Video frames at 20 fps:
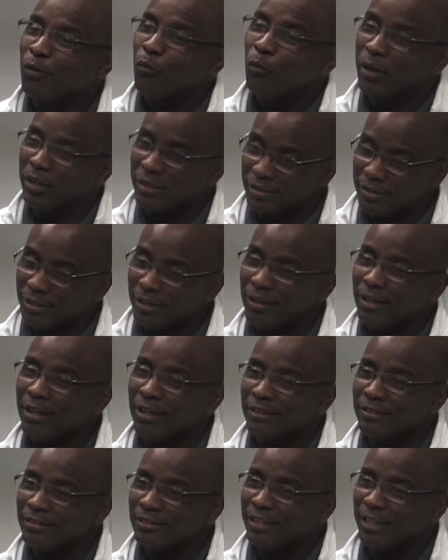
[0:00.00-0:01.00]
went to
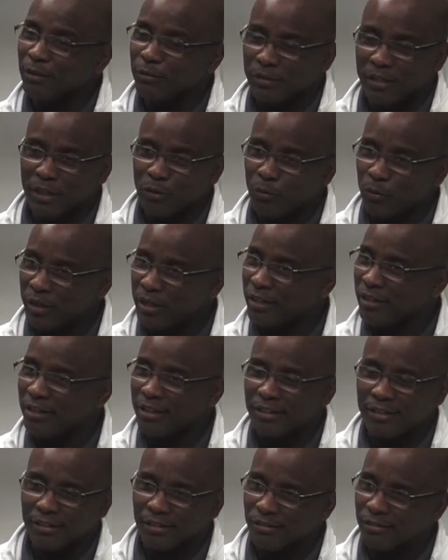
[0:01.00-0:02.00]
lunch. They went
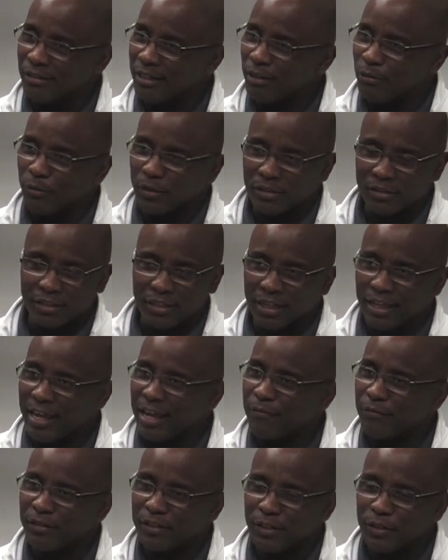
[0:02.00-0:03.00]
to the
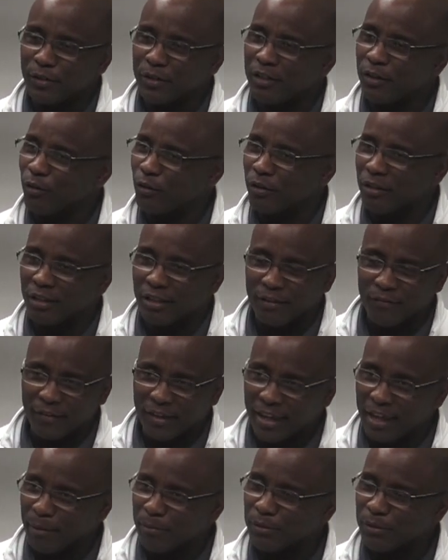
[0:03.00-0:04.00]
cafeteria or left
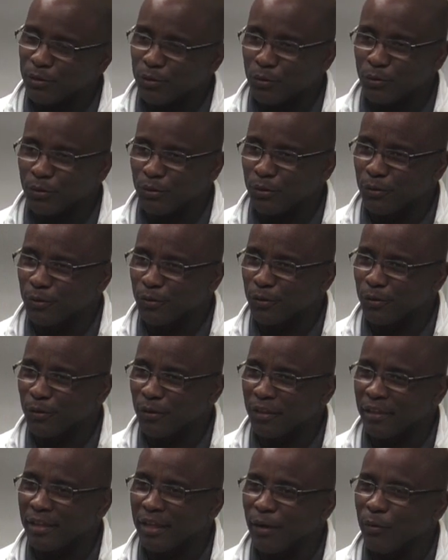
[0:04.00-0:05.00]
campus do their
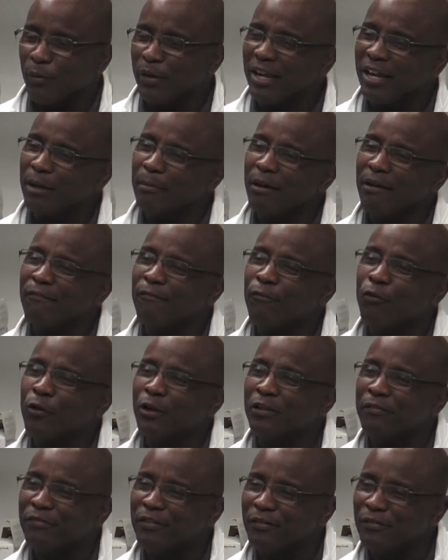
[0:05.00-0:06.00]
thing. We had about
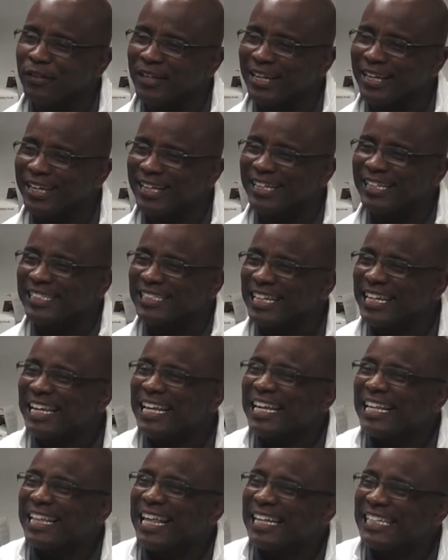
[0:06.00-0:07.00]
40, 50 kids
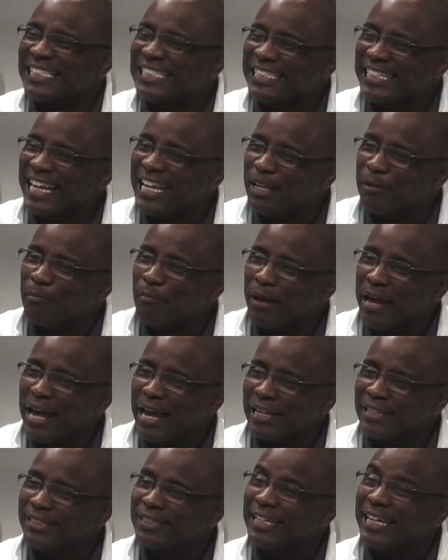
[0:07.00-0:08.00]
that stayed
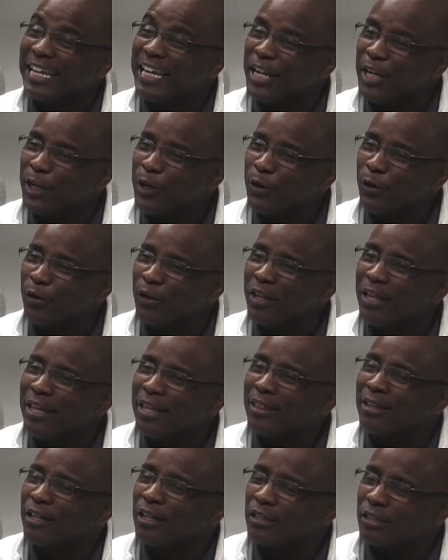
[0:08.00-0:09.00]
back to hear
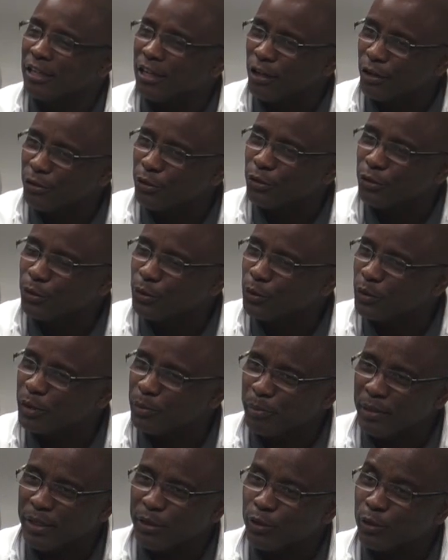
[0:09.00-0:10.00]
the other two
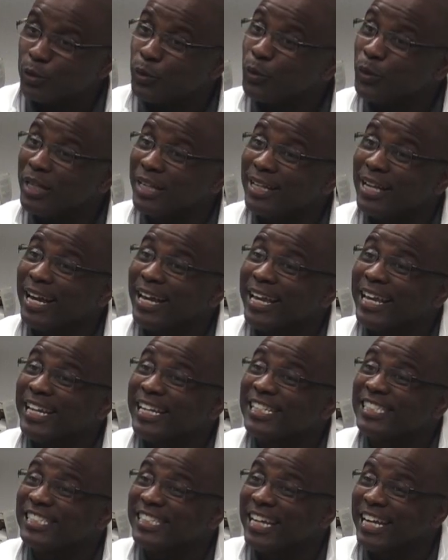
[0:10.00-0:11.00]
speakers who did not
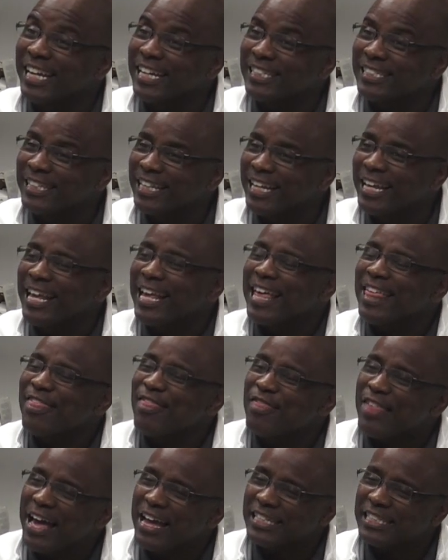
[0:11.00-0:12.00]
get a chance.
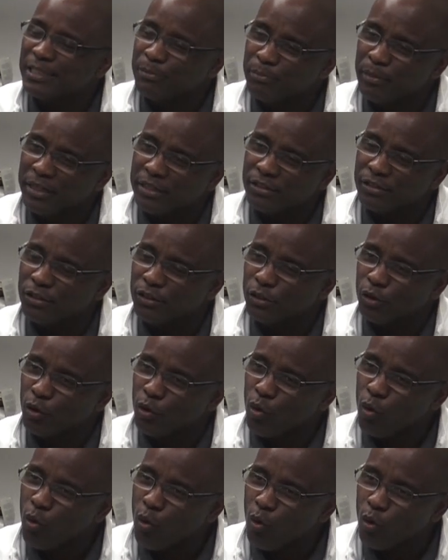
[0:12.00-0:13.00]
That speaks to the
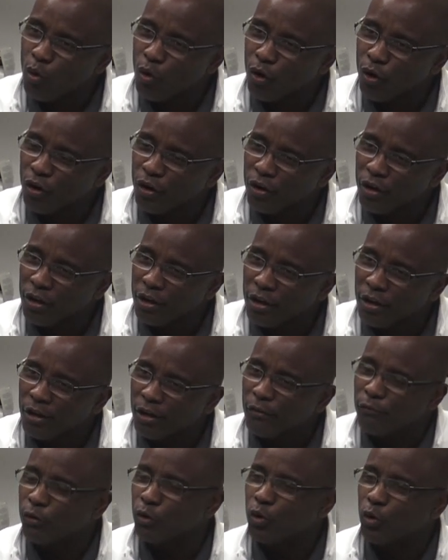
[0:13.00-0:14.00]
core
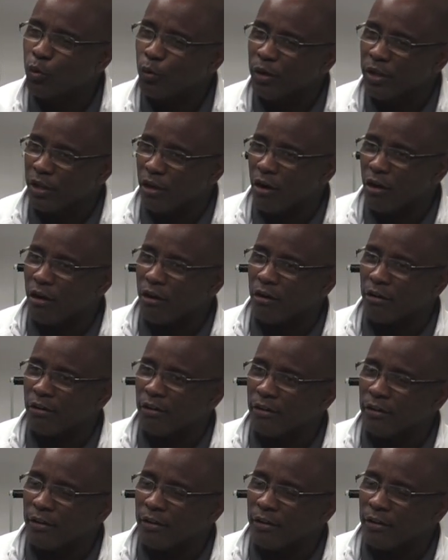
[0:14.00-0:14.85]
of who we are.